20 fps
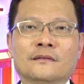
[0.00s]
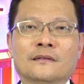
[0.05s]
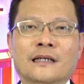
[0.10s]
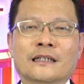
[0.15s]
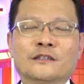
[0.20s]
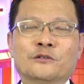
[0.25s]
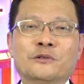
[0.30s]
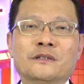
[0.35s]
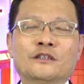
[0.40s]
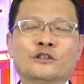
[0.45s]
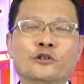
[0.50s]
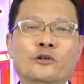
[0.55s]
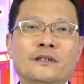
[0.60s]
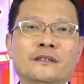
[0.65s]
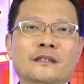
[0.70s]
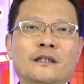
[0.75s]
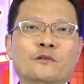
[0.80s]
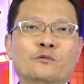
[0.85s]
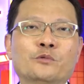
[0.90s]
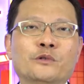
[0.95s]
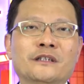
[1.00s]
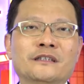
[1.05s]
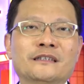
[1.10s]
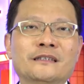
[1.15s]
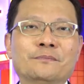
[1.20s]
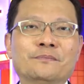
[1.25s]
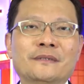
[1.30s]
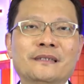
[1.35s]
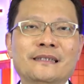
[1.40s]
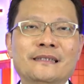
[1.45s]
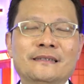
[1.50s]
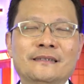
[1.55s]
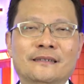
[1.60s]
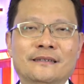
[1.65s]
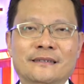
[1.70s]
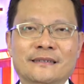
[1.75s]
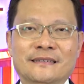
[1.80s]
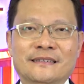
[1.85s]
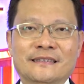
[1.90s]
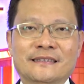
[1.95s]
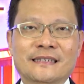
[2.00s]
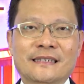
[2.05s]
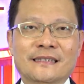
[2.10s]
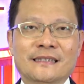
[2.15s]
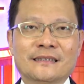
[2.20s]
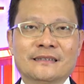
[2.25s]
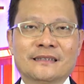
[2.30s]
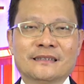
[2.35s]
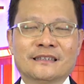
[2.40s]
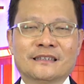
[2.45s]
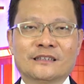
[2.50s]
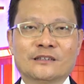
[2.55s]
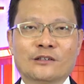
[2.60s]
As we join our worship leader in singing this